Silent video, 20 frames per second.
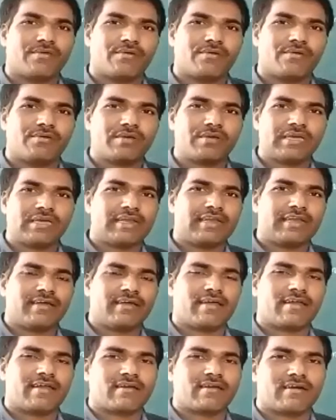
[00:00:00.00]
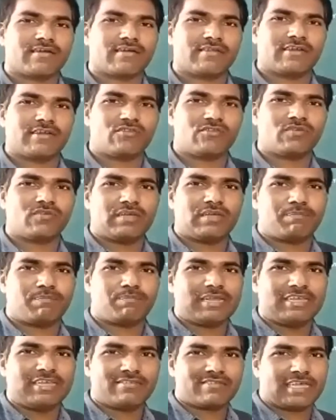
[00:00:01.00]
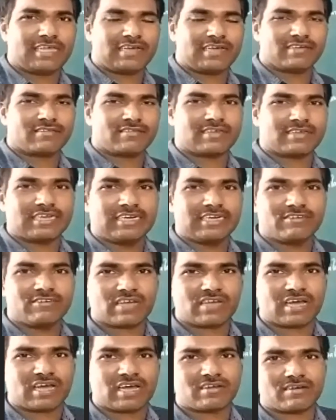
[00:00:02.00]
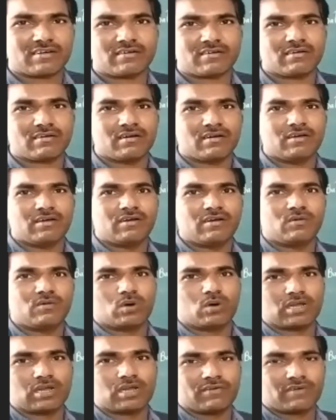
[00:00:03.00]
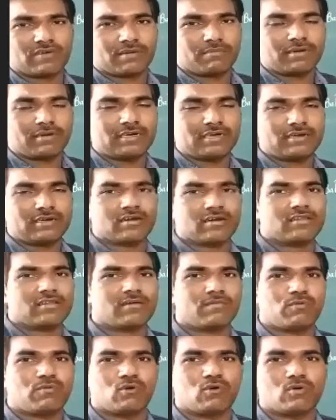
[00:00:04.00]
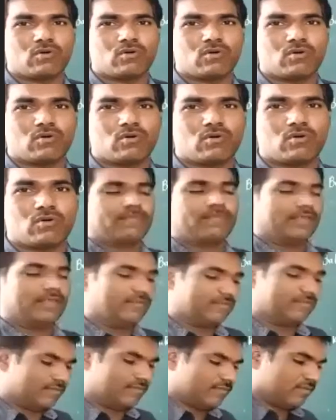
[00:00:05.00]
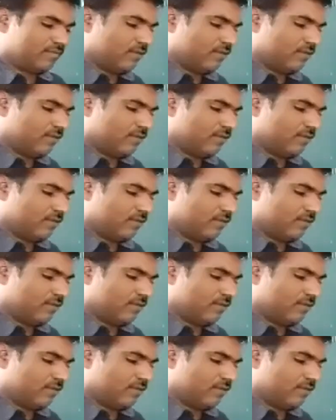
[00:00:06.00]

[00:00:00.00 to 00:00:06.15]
Okay, clear or not? That's why please take a screenshot, whatever I'm written on the board. Yes.